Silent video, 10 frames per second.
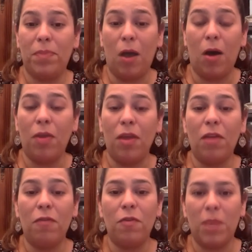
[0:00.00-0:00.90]
all the
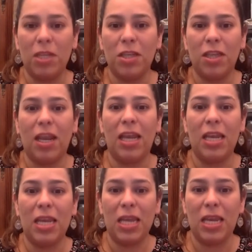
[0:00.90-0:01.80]
information that I
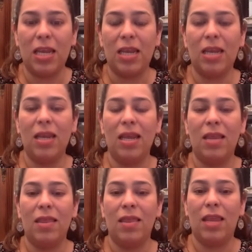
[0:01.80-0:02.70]
needed
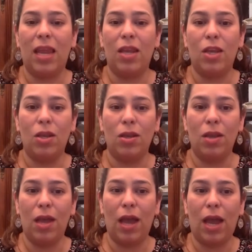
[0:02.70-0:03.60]
that I,
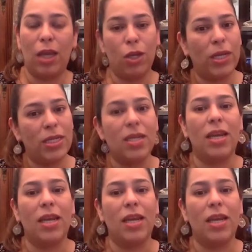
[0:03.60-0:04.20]
I knew I didn't